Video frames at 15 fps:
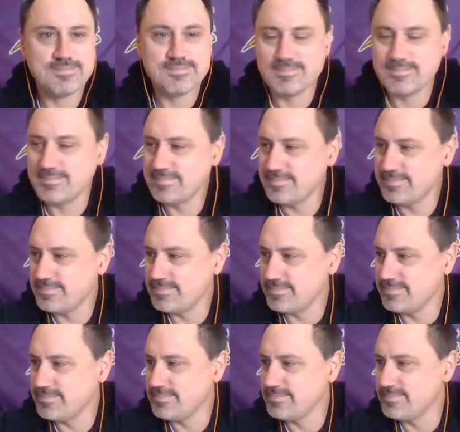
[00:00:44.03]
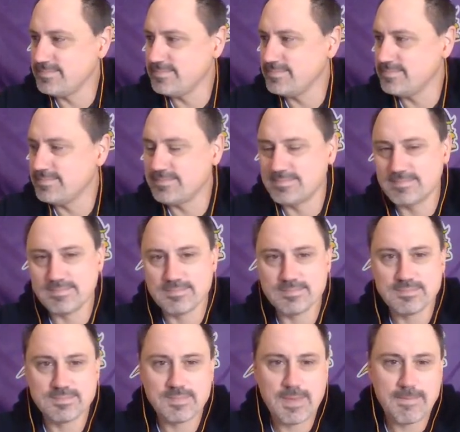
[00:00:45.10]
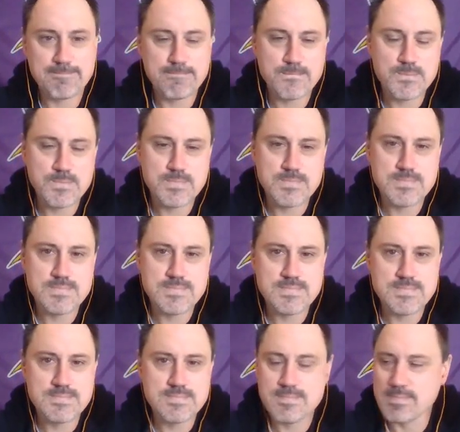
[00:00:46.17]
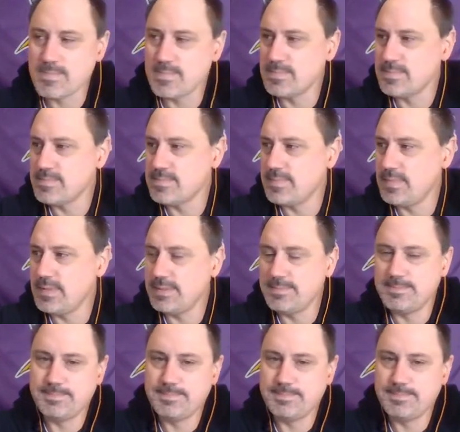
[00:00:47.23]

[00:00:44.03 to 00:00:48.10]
The person shown says nothing.